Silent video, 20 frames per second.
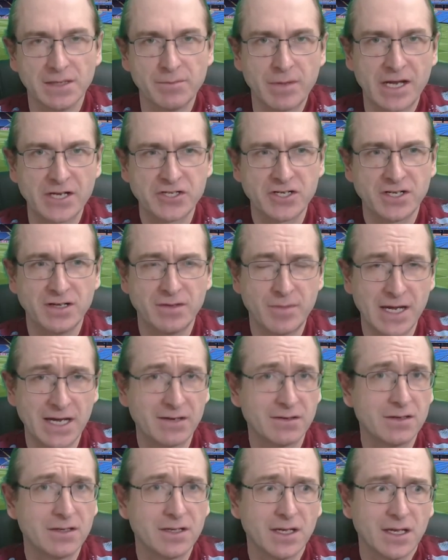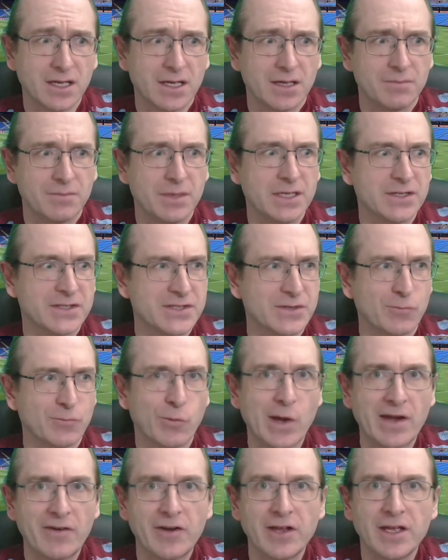passionate about because of
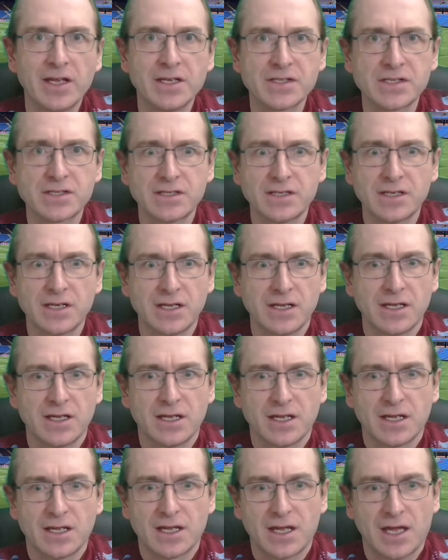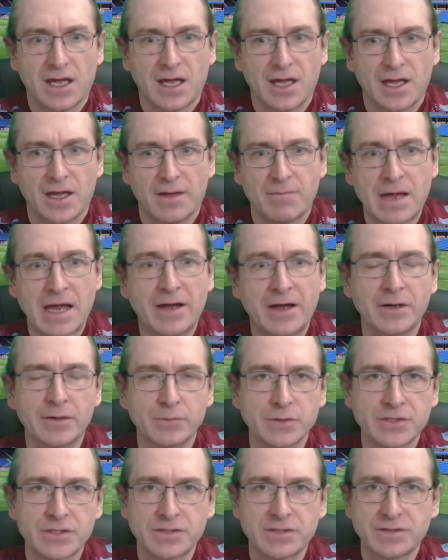where it is, how it
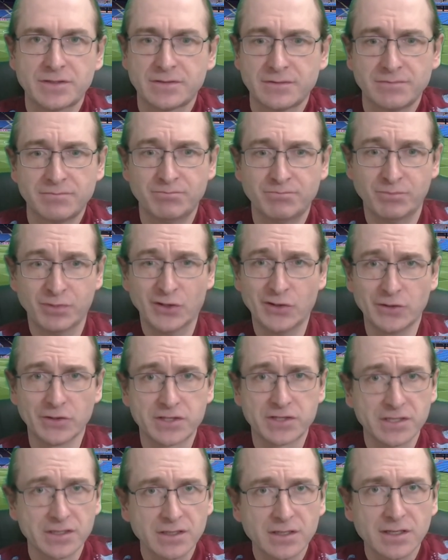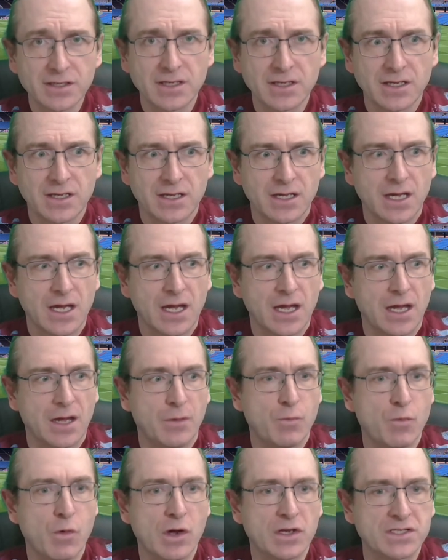was bought,
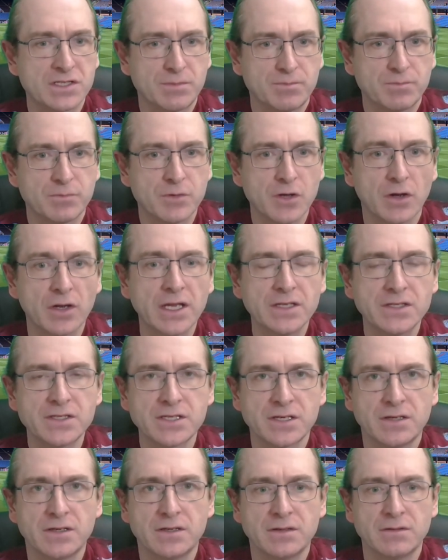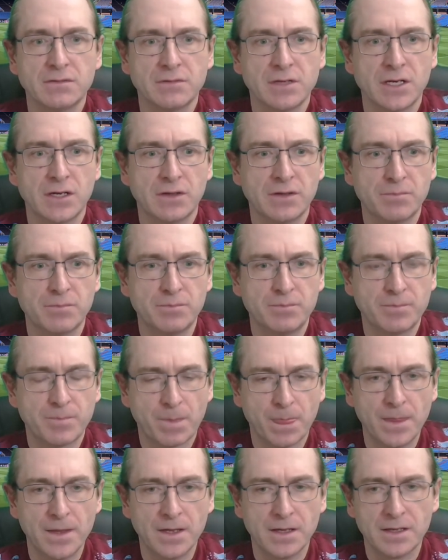what's gone into, you
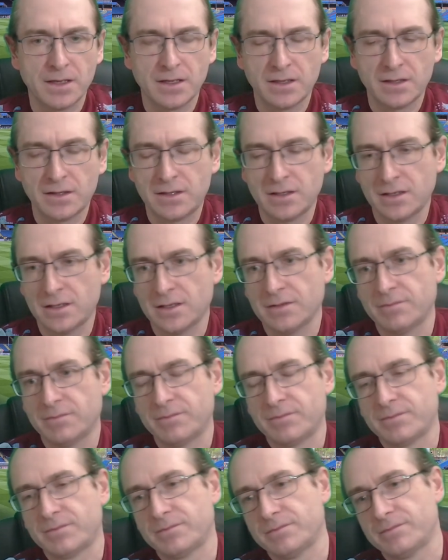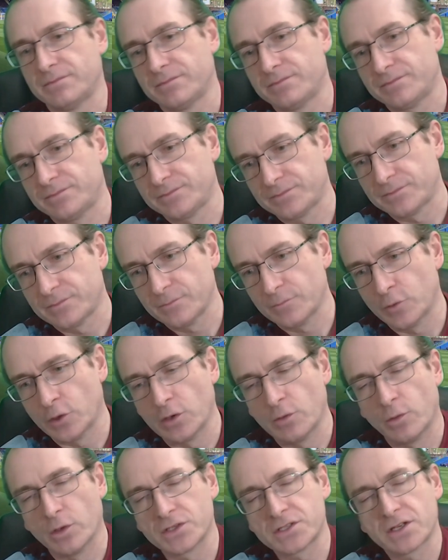know,
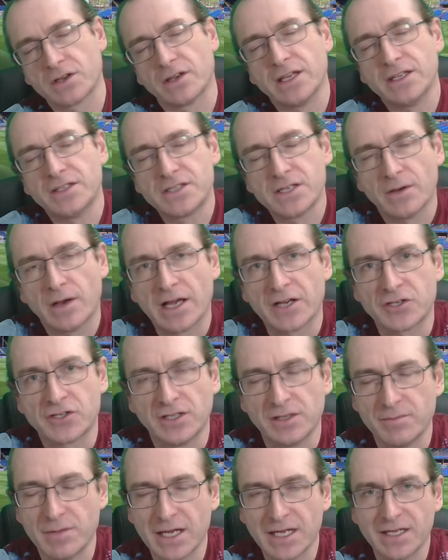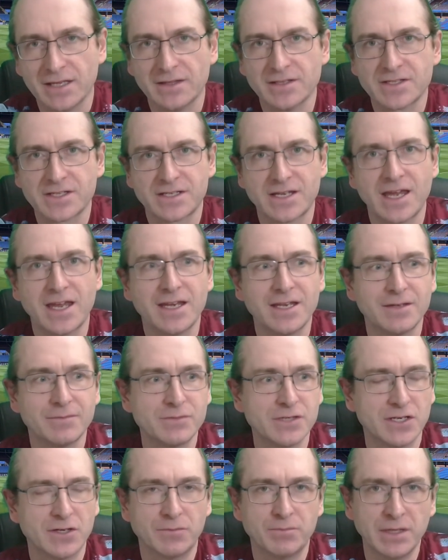what's gone into actually making the
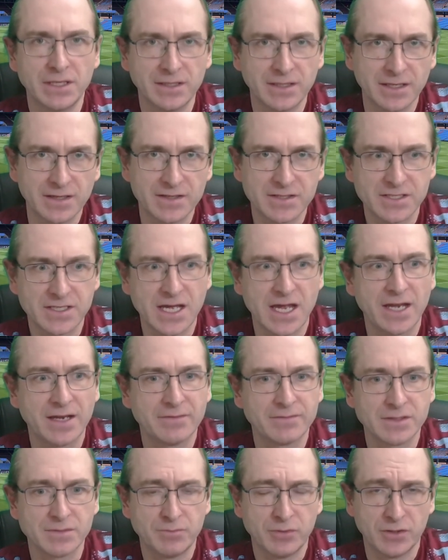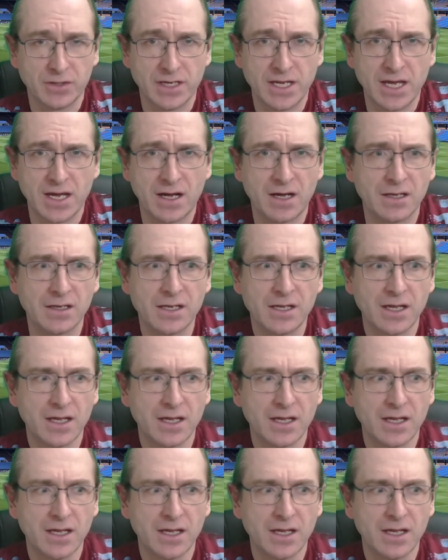stadiums, you know, building the stadiums and putting it on.